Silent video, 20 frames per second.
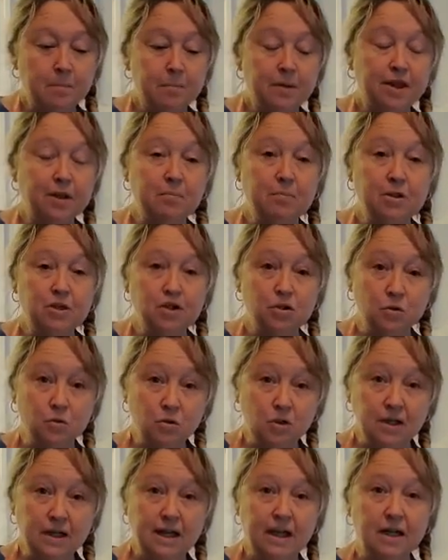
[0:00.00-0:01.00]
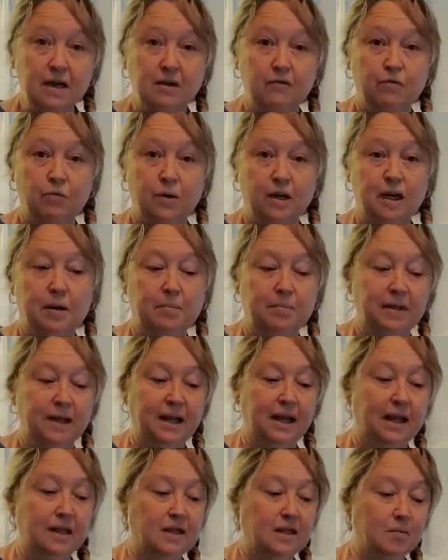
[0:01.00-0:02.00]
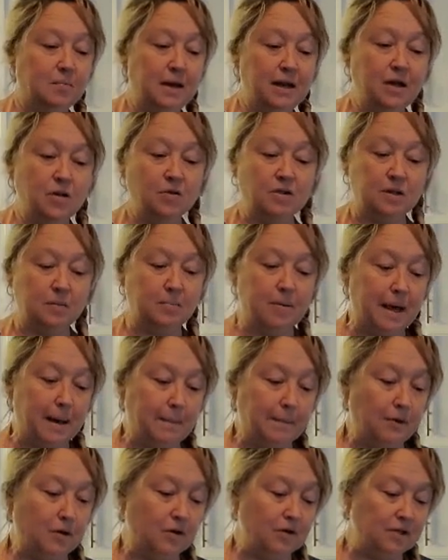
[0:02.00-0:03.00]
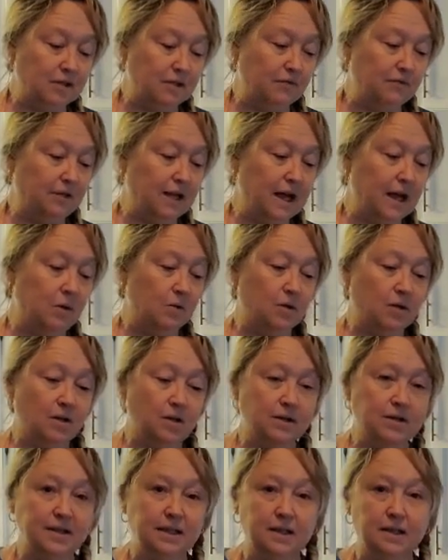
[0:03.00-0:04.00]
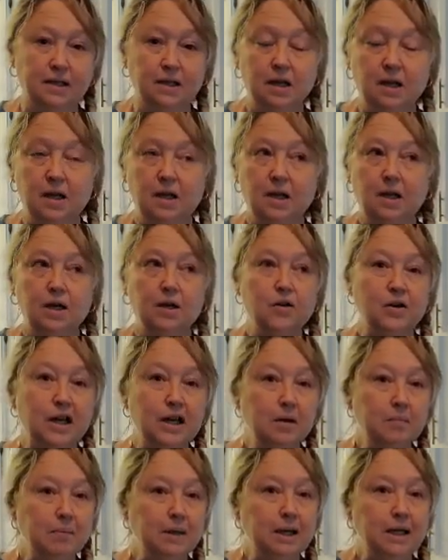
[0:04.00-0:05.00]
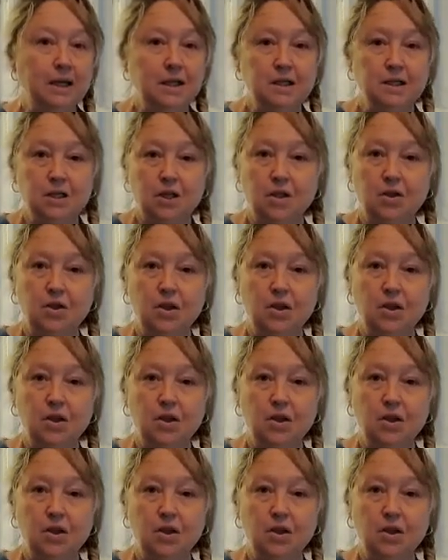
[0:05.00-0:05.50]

But the majority of what I plant, tomatoes and peppers and flowers and green beans,